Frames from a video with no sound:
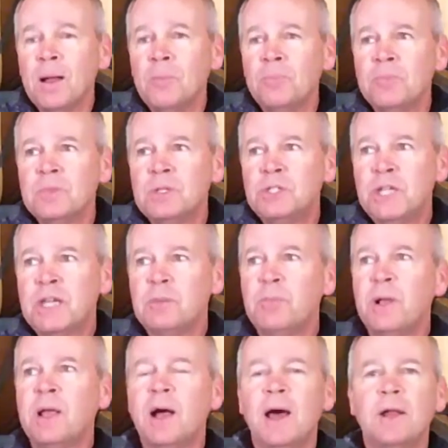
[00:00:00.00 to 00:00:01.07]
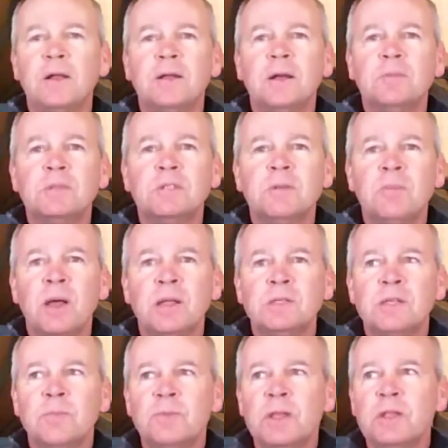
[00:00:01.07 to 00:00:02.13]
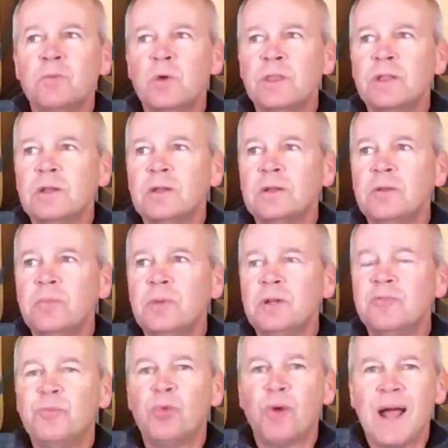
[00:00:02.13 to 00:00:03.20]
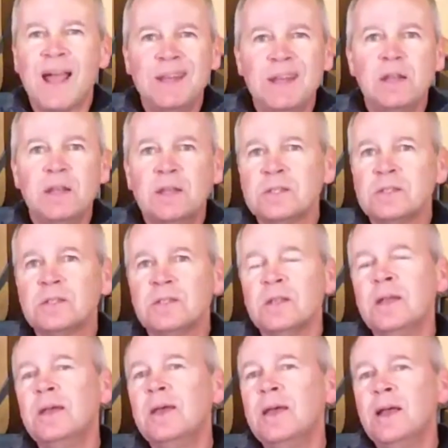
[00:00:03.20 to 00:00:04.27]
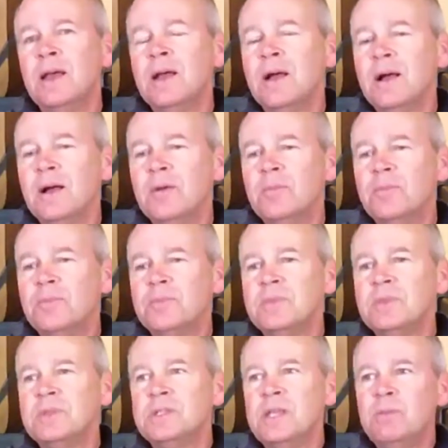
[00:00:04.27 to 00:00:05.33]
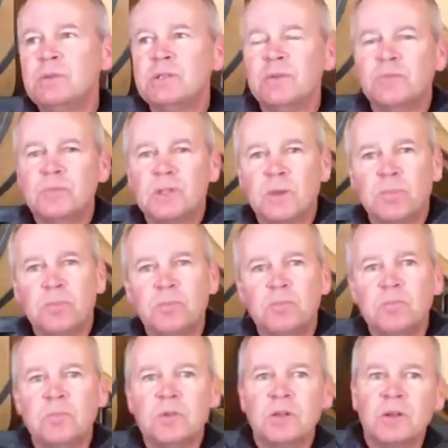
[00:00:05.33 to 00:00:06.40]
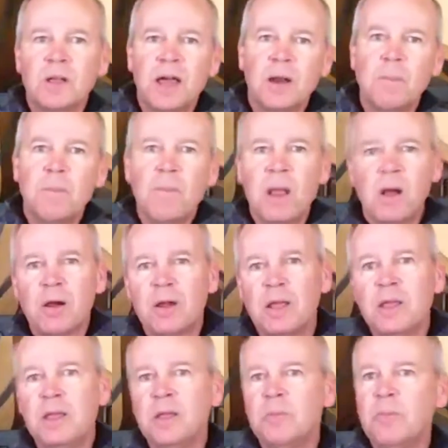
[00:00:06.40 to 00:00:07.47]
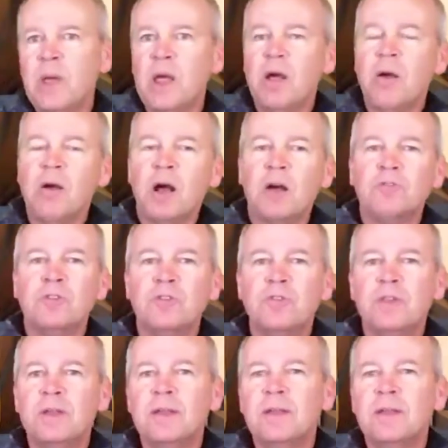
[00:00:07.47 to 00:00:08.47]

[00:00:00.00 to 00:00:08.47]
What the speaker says: Chicken piccata comes to mind, something with a little bit of brininess. Seems to kind of marry and pair off of the